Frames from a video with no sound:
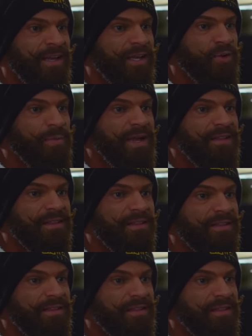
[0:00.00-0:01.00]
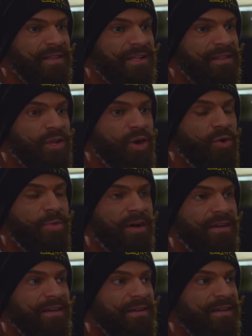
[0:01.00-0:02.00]
You might not know,
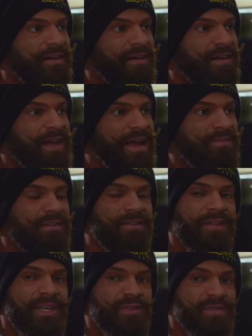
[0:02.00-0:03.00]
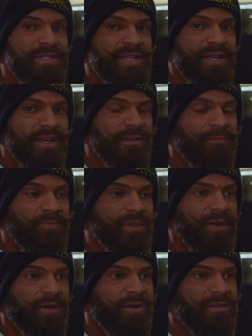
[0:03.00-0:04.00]
but everything you see
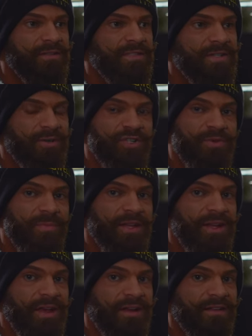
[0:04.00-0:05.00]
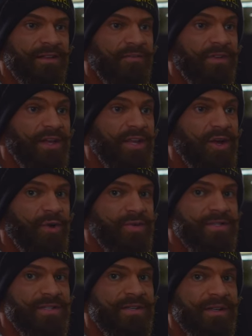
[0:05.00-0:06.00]
on social media, the
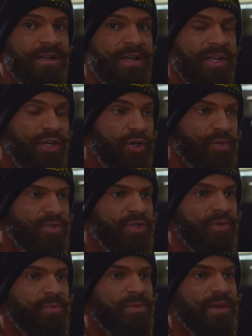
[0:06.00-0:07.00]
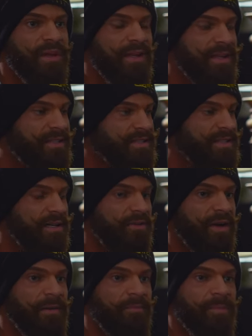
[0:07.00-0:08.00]
videos, YouTube,
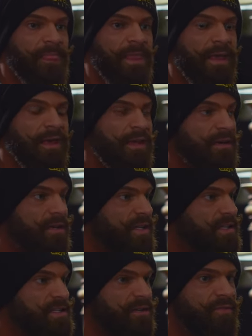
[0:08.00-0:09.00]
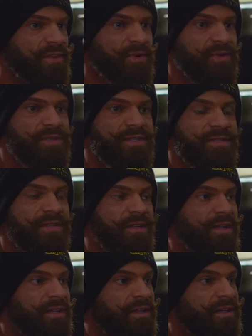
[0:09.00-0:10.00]
Instagram, interviews,
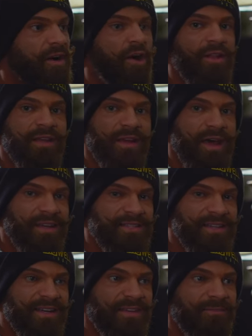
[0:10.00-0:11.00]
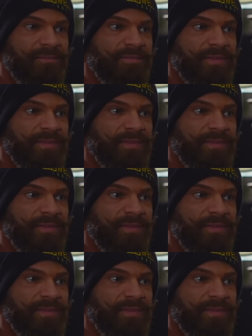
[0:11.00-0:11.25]
all the cutting,